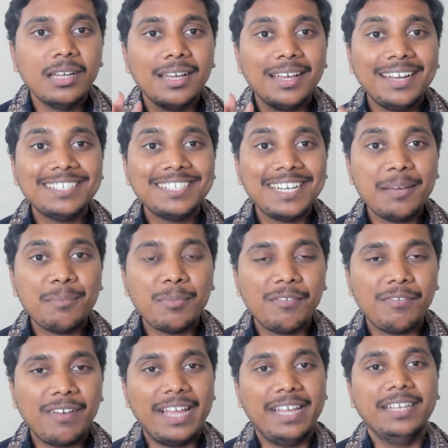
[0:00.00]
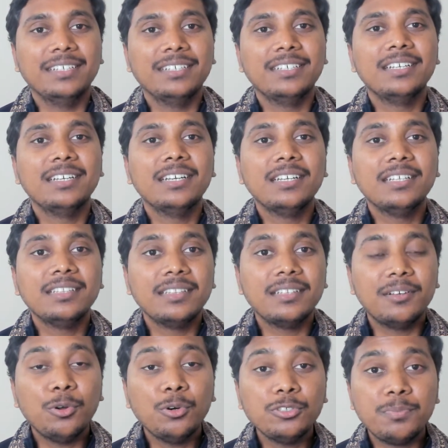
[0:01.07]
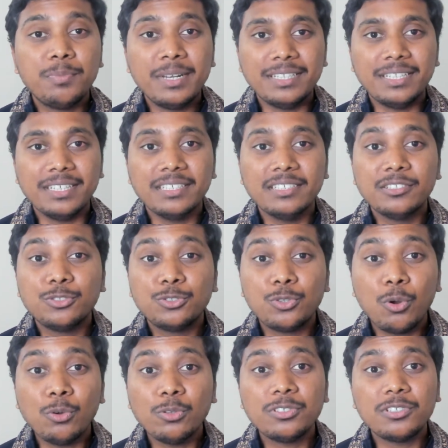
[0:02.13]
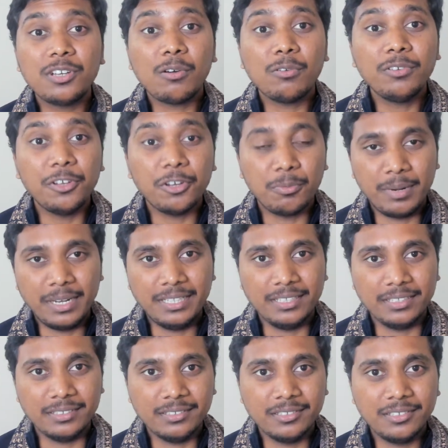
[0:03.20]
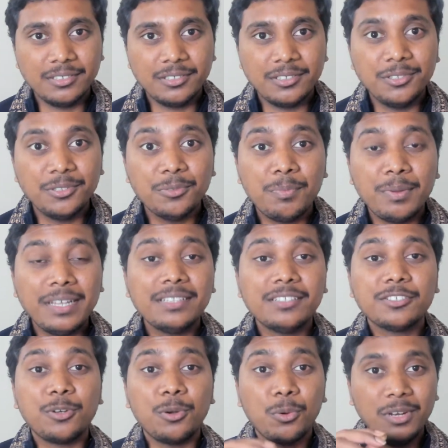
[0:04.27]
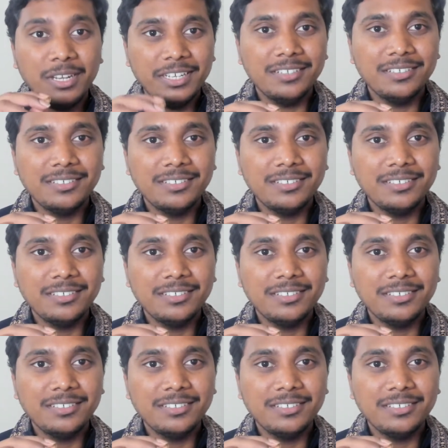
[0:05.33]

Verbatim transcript: Reason number 5. Nose breathing slows down your breathing. You breathe slowly.